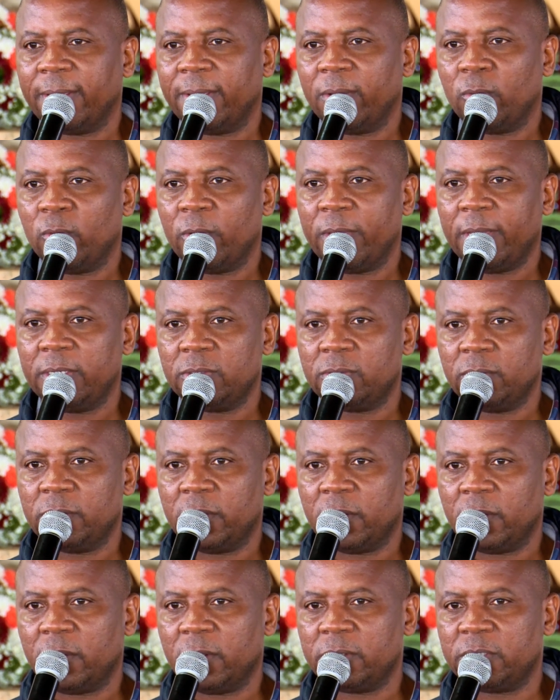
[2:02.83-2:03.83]
I went to
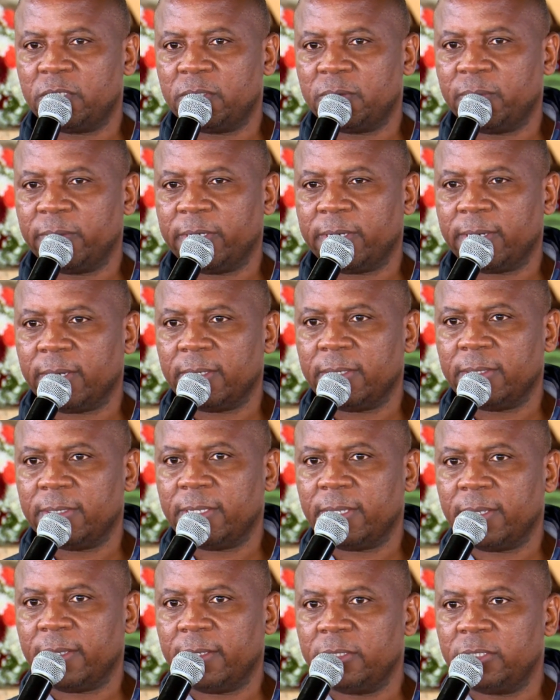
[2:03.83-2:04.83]
the hospital,
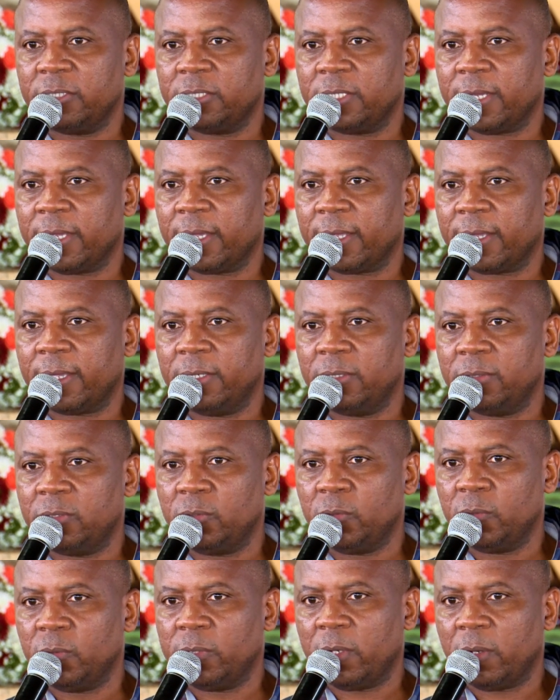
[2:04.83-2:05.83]
they check and
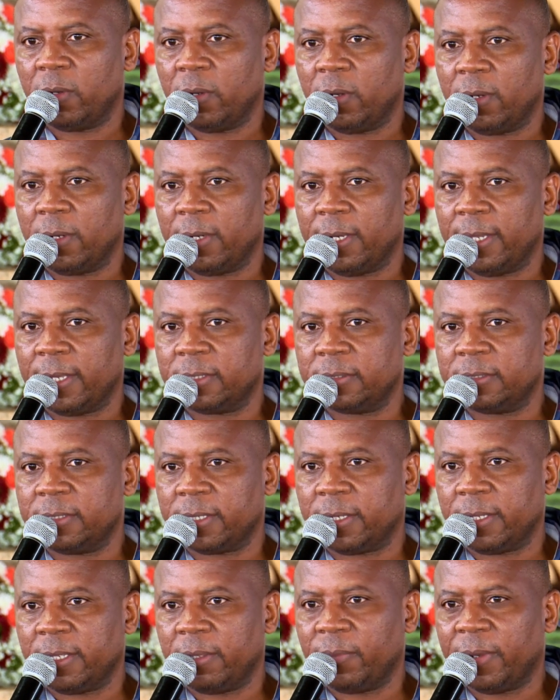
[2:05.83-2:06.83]
do the all
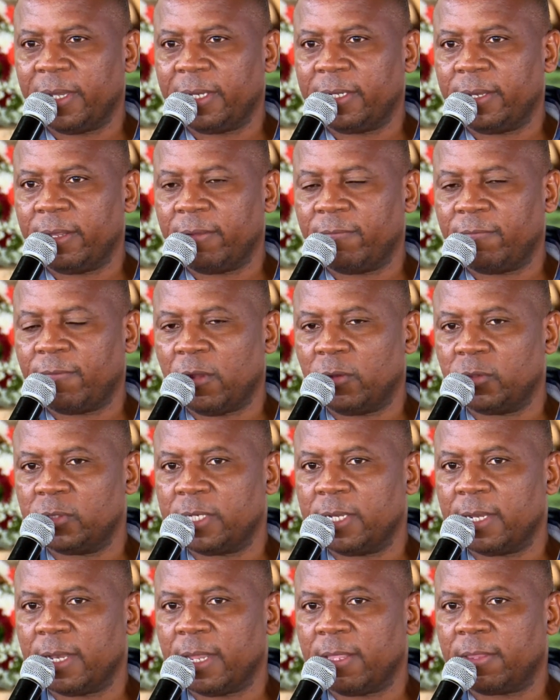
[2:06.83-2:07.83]
x-ray, but they found
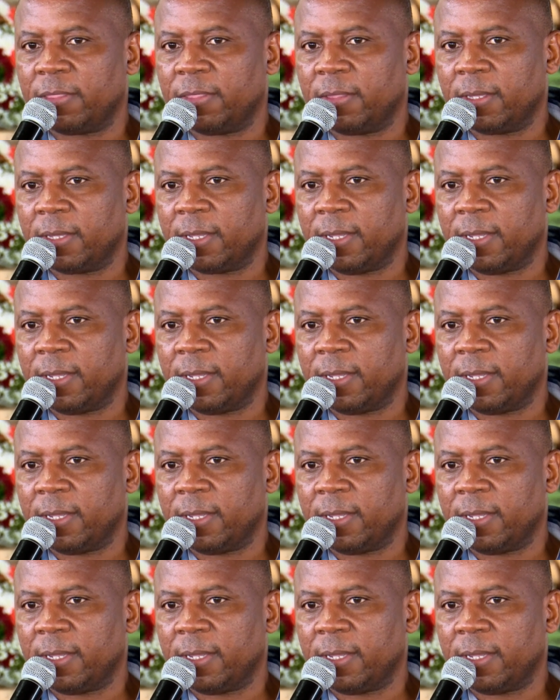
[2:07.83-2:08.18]
nothing.